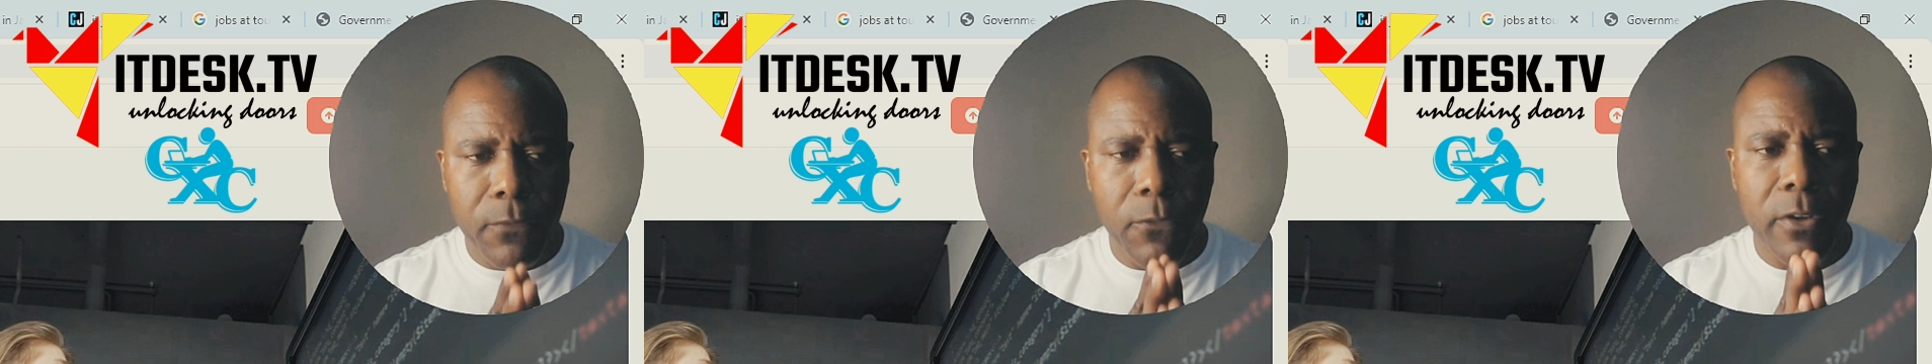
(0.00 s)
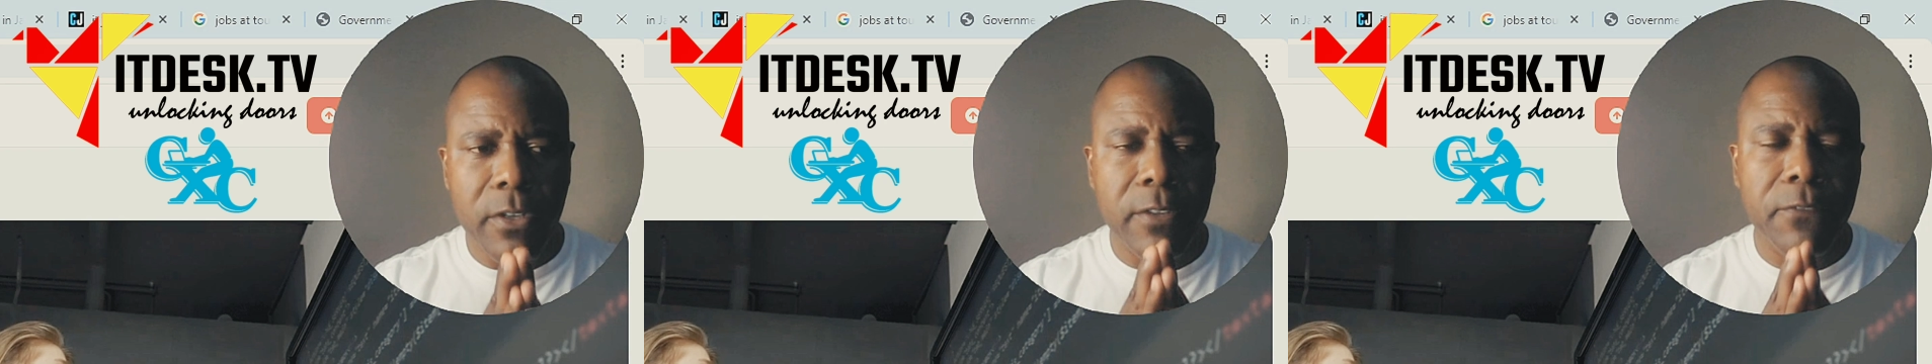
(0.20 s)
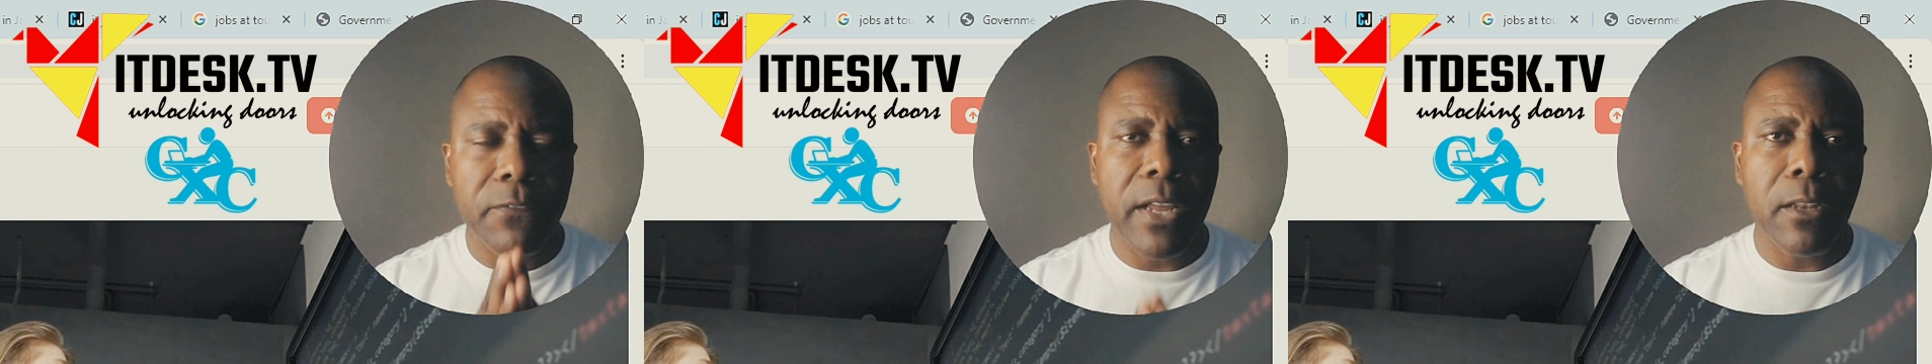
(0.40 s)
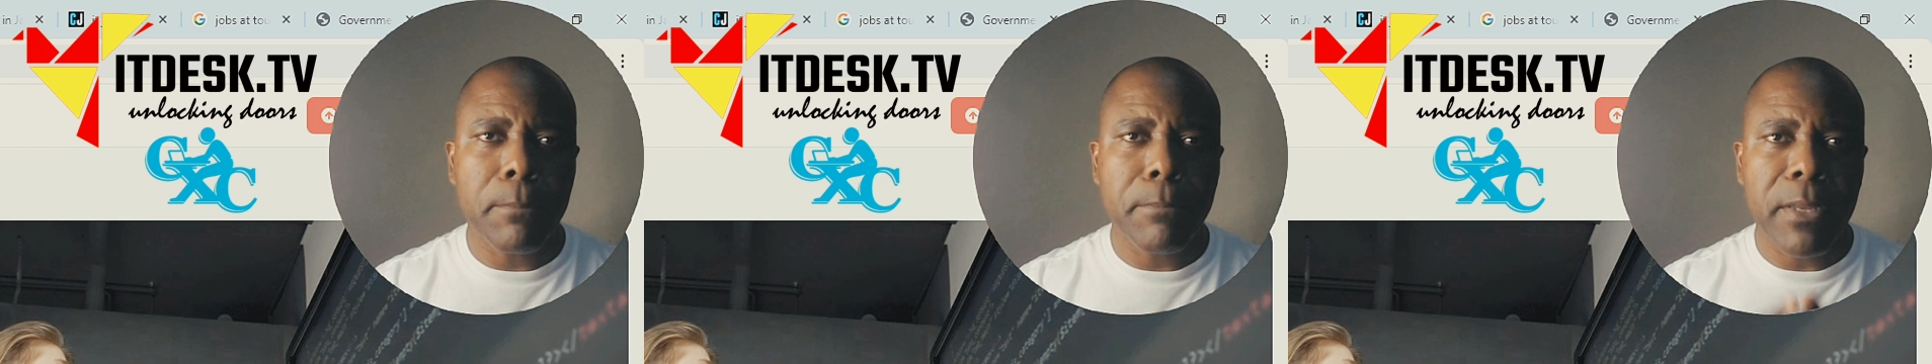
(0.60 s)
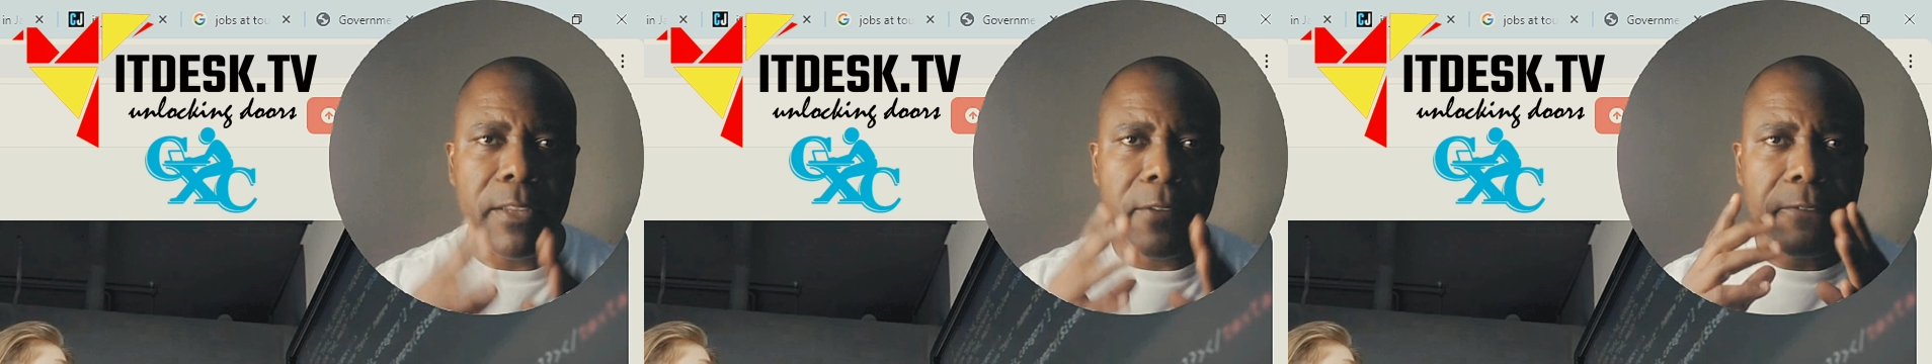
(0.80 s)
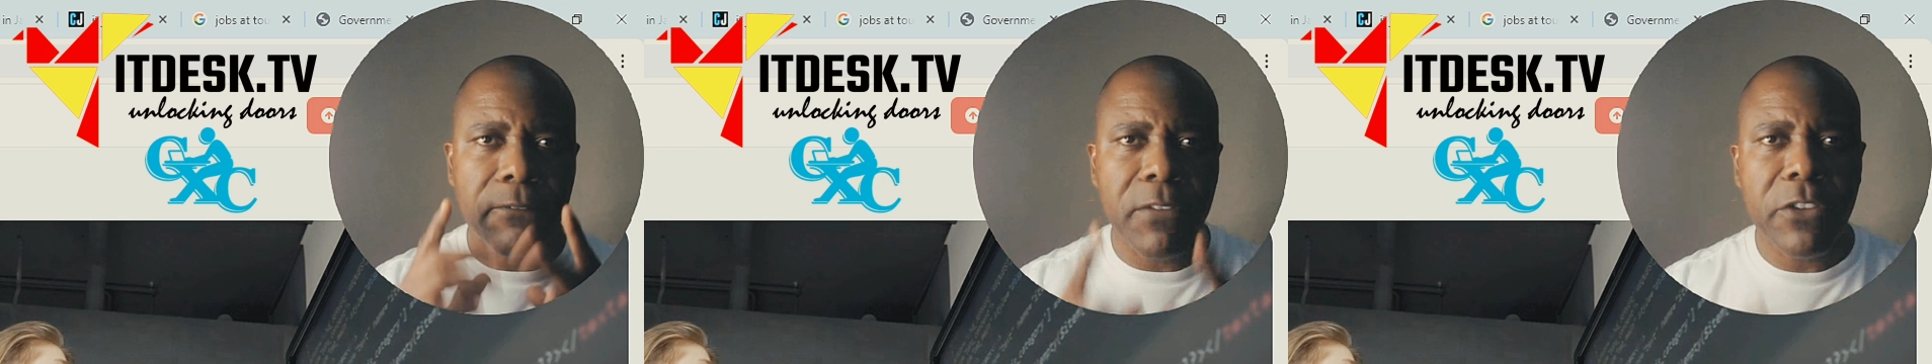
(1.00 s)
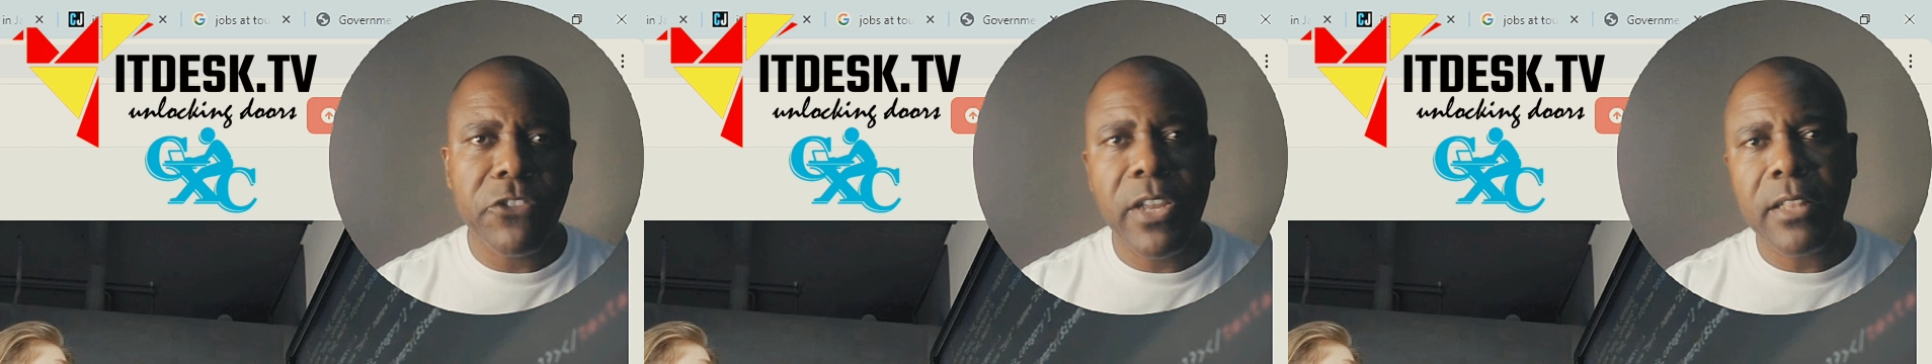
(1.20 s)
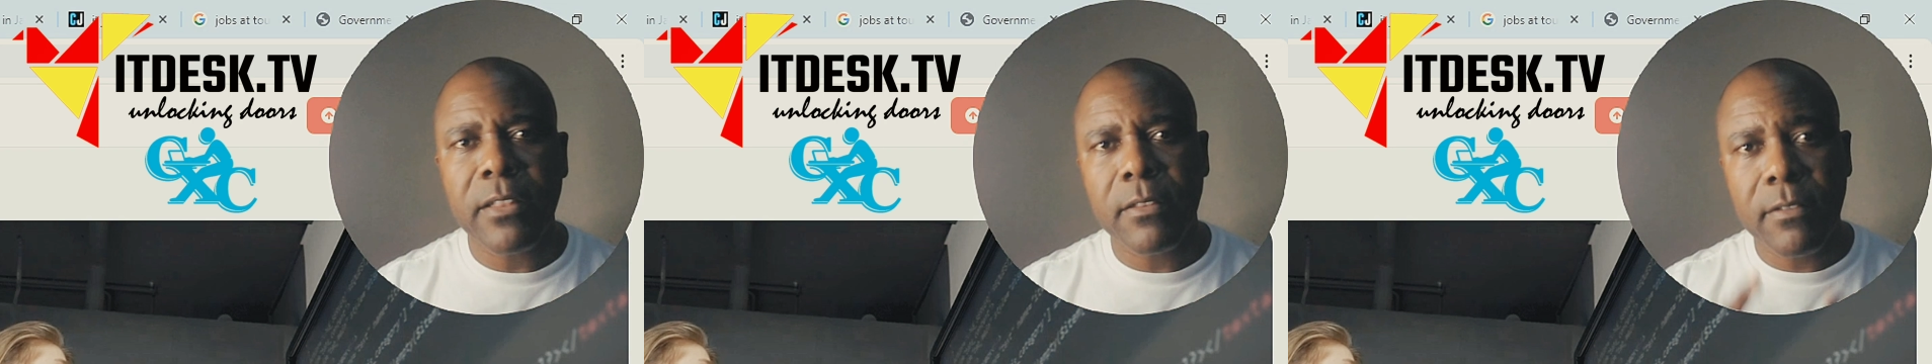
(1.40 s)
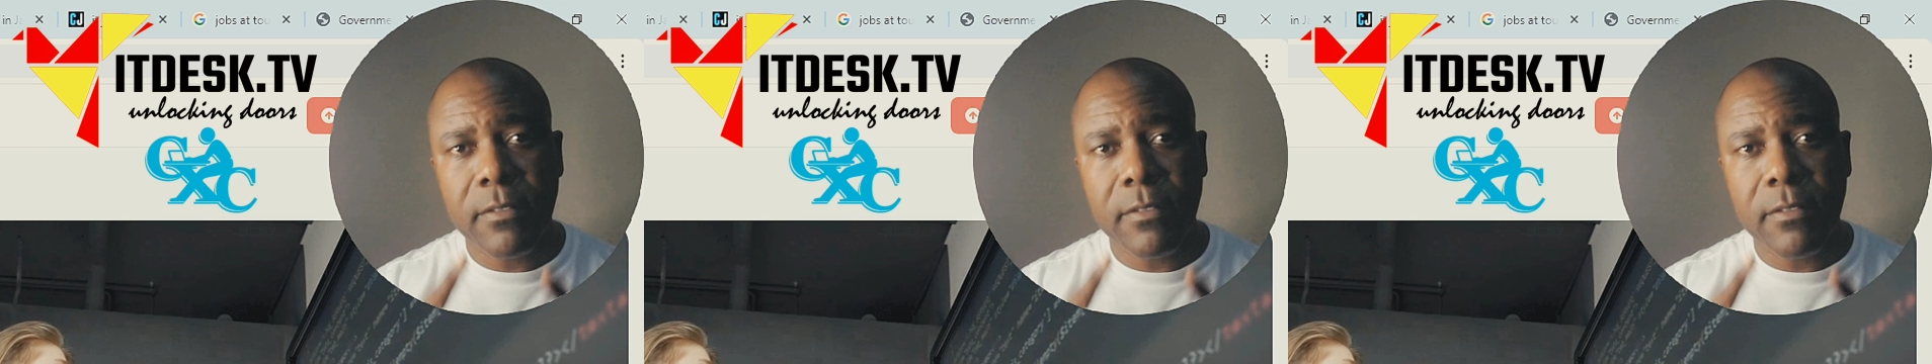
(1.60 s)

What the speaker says: for developing efficient,